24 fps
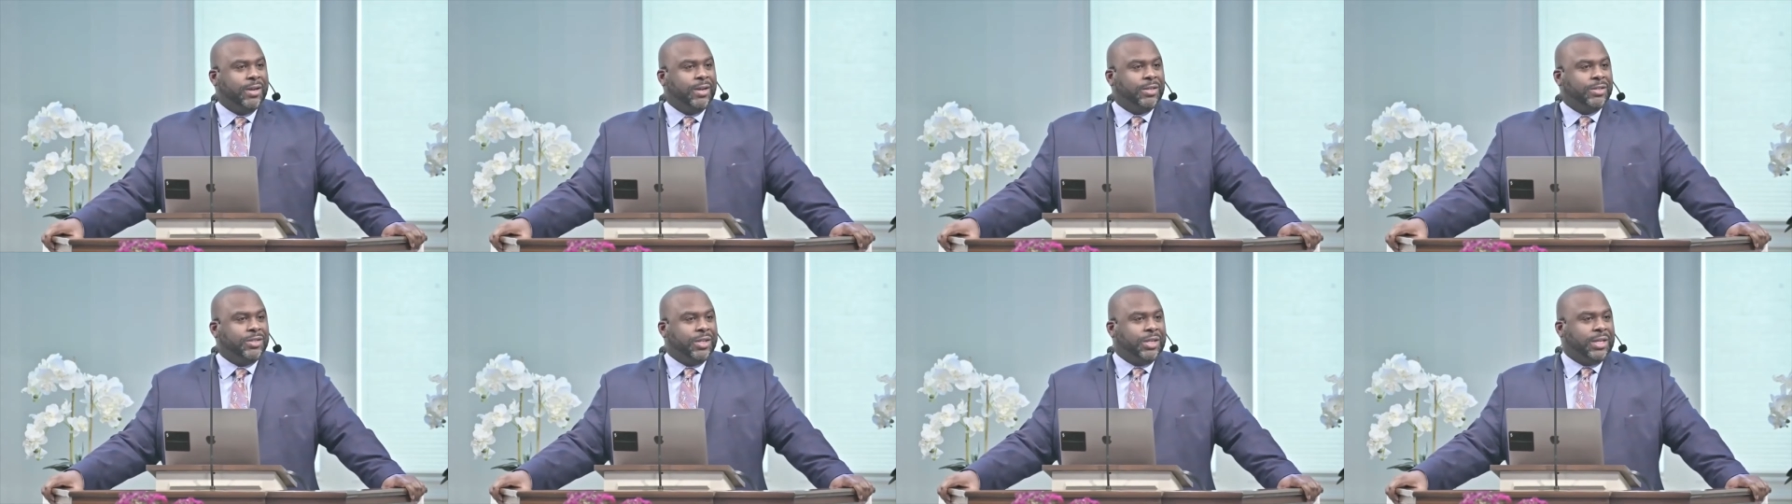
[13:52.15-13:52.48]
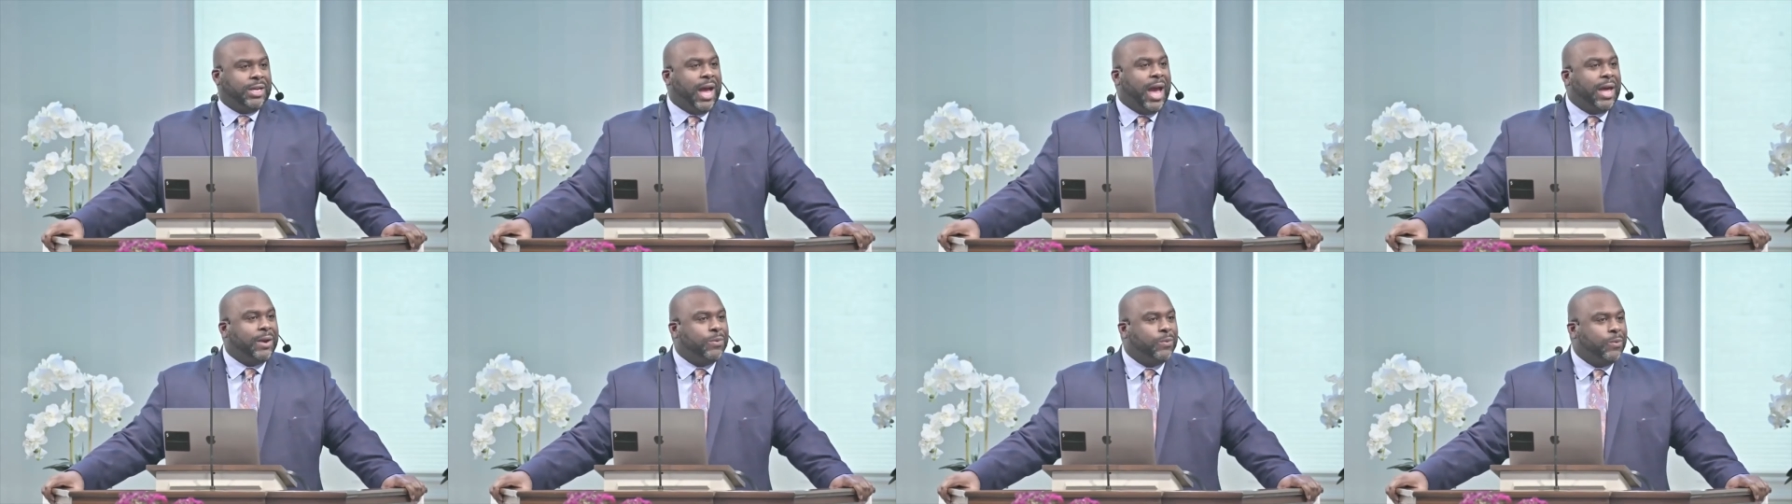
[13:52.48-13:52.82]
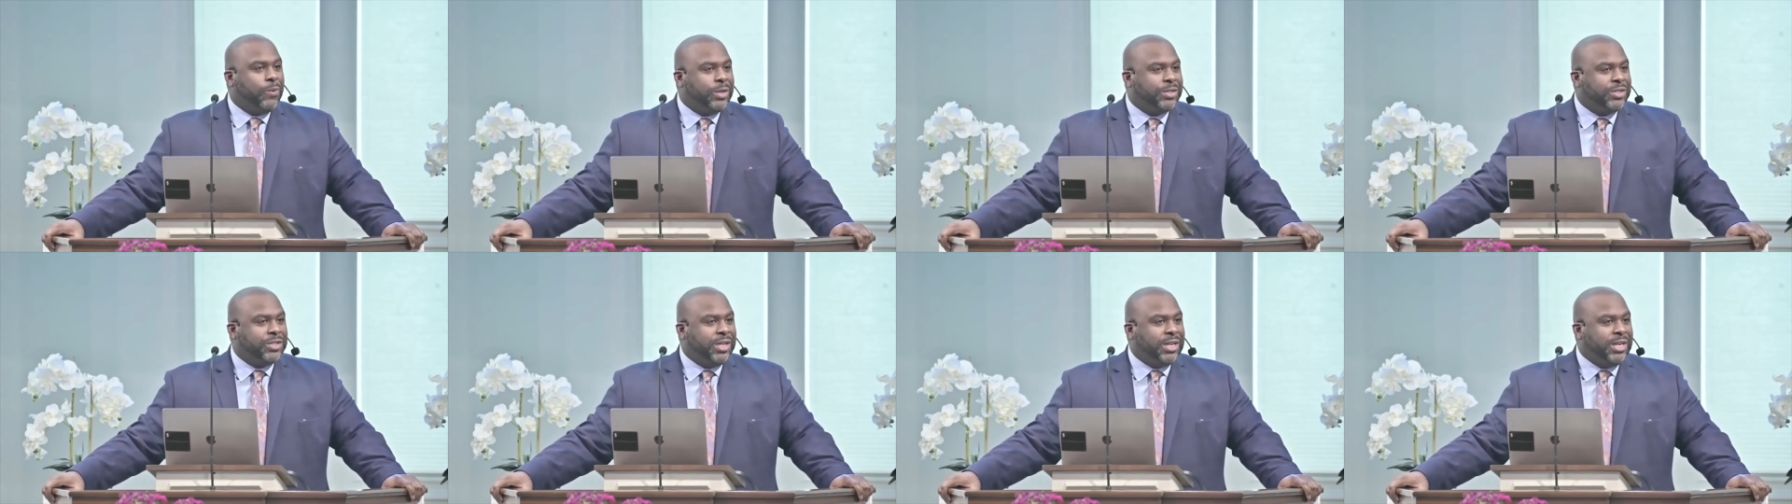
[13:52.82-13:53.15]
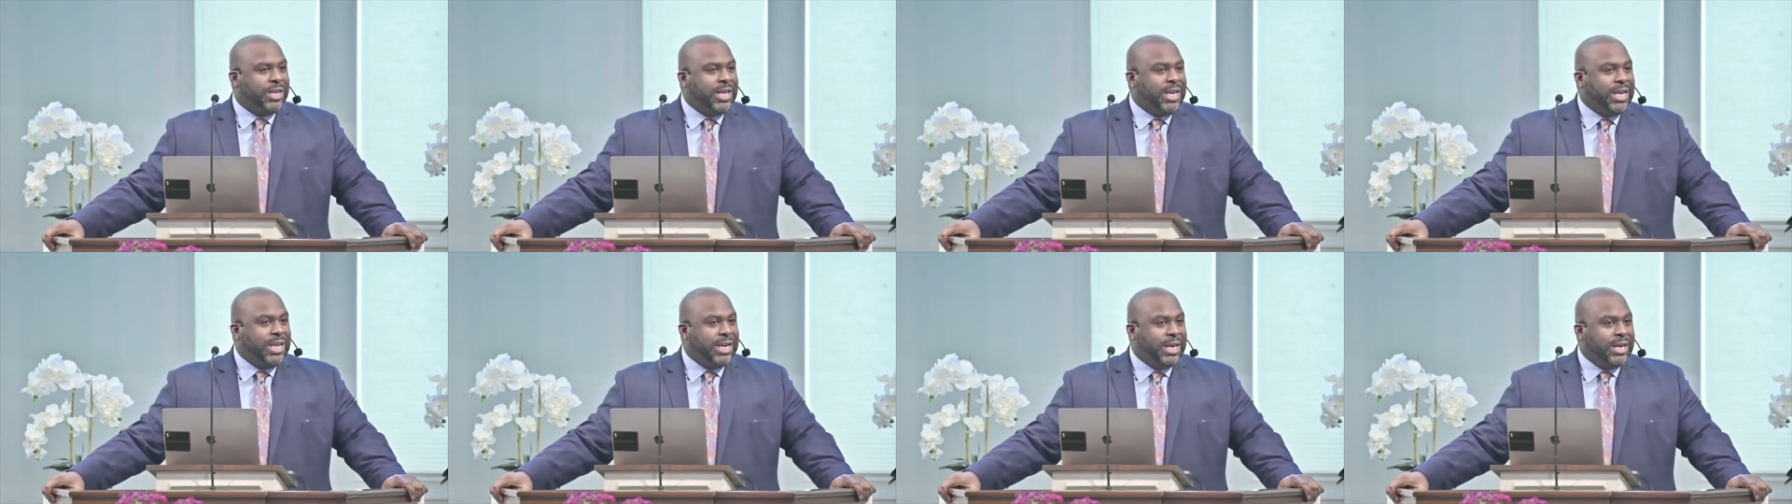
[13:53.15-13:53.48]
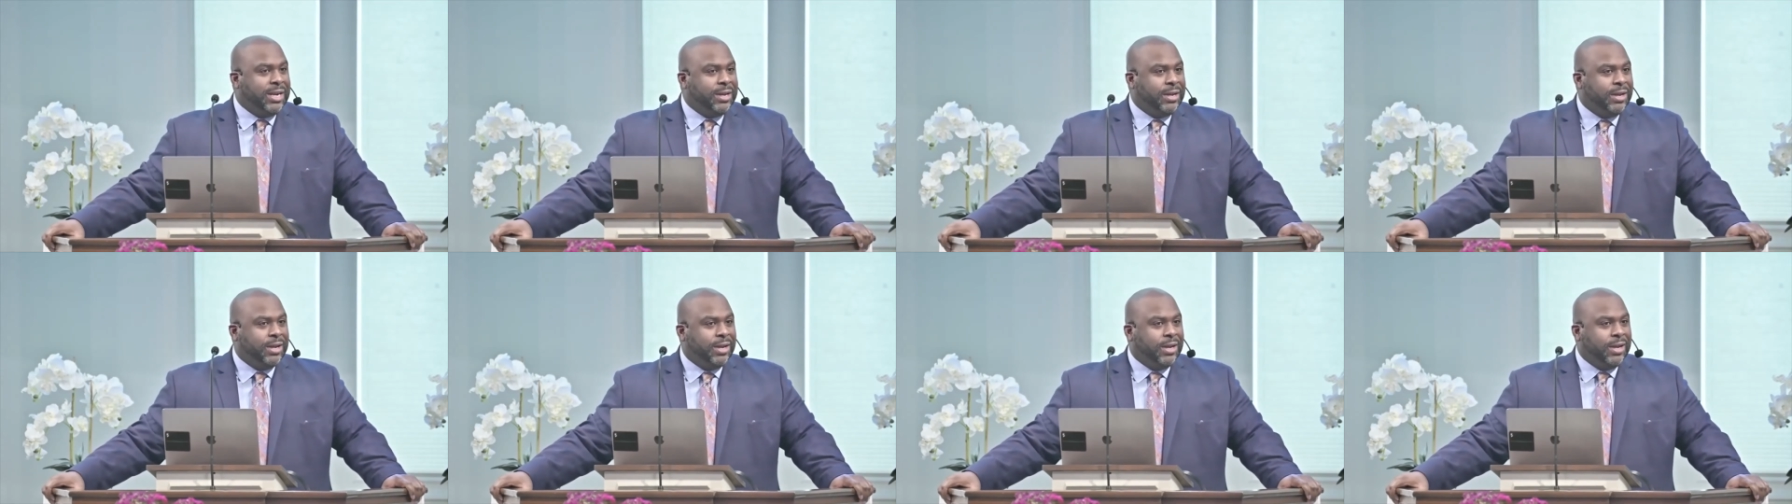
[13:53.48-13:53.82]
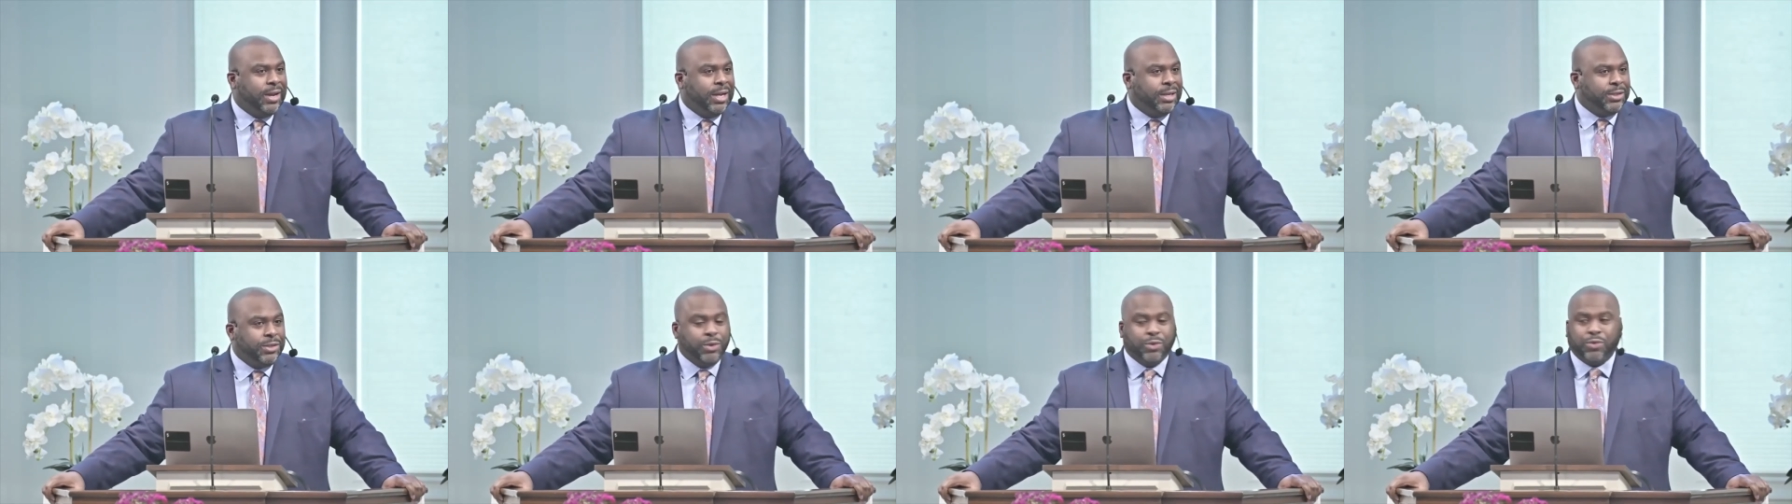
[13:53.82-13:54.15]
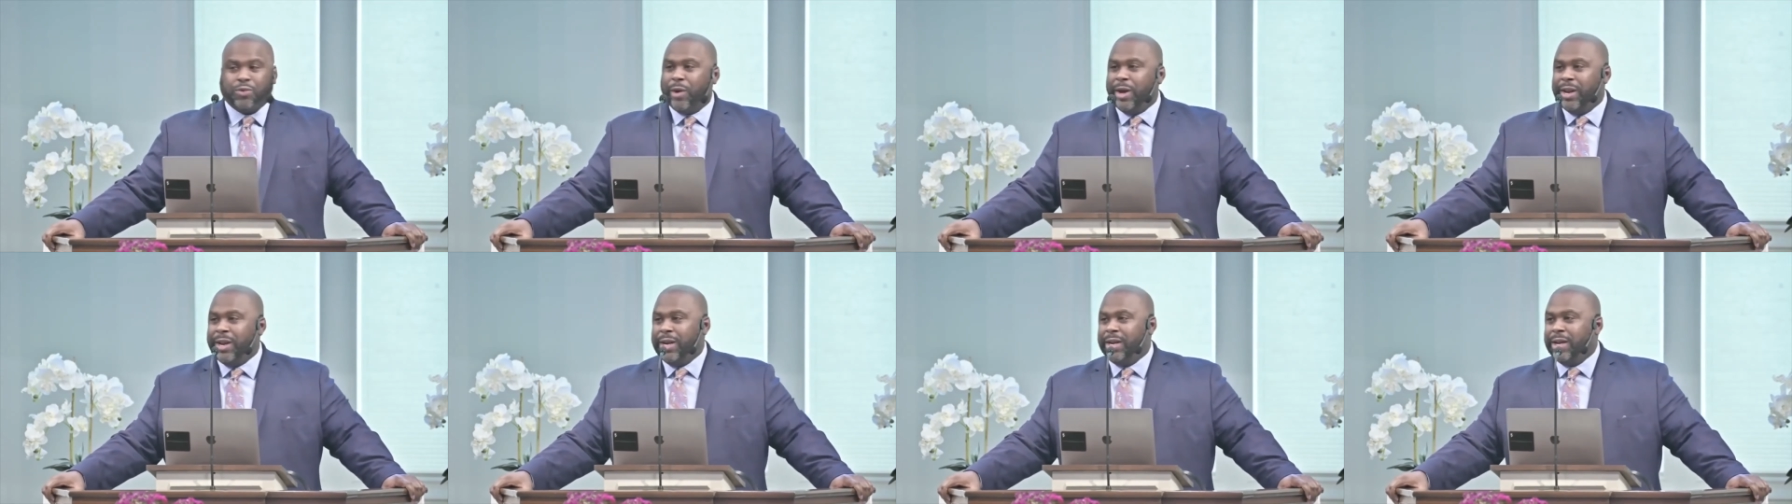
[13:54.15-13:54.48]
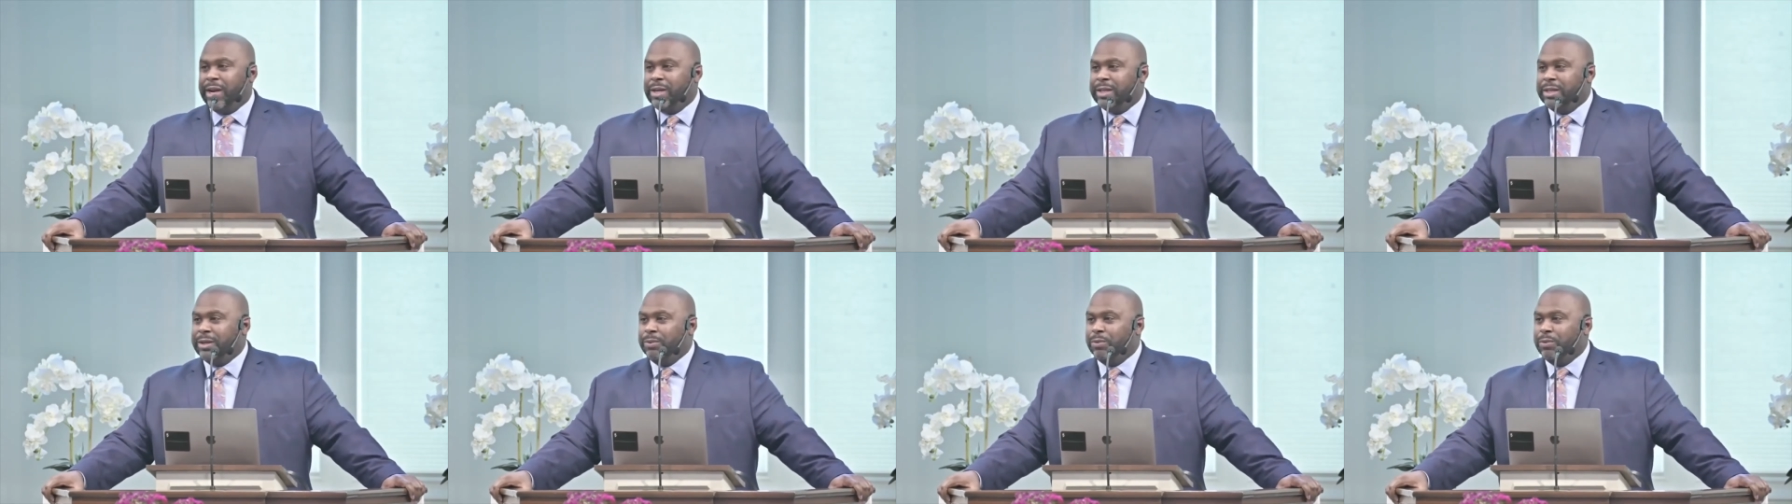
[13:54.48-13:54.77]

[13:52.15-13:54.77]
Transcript: She'd gotten what she needed and she was ready to